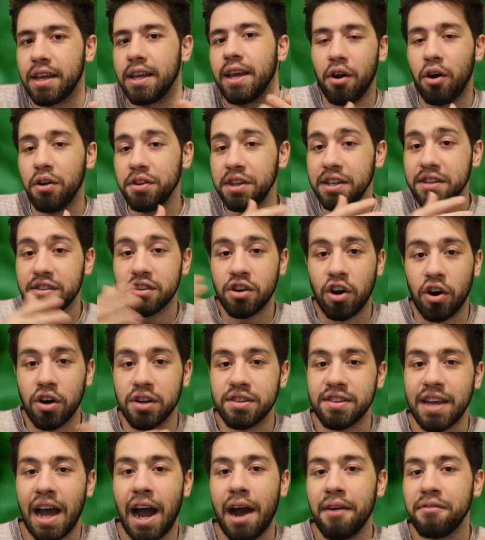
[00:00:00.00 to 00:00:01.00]
And all these
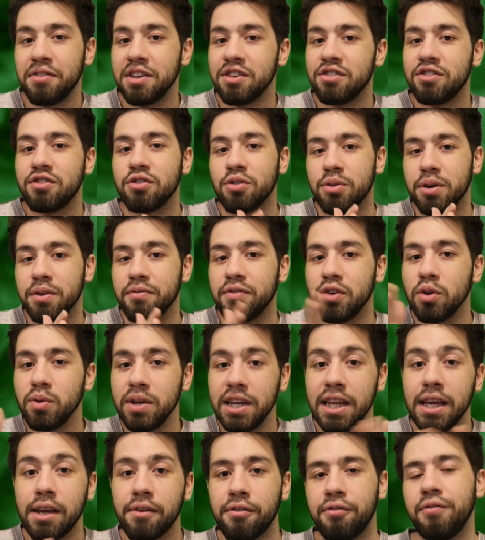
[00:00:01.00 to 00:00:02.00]
cards have this sort of
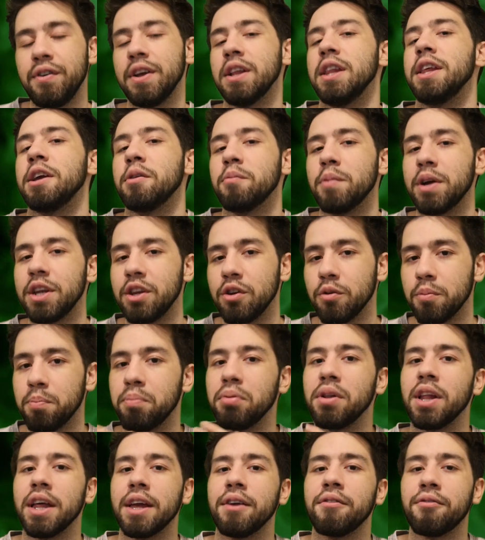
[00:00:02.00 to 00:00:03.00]
unique feeling when you
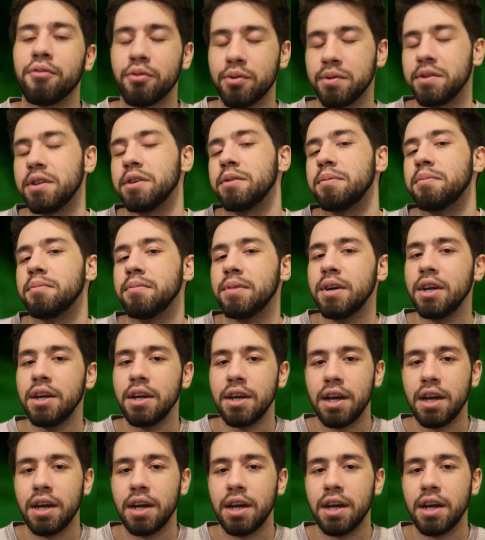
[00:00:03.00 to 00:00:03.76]
play for them.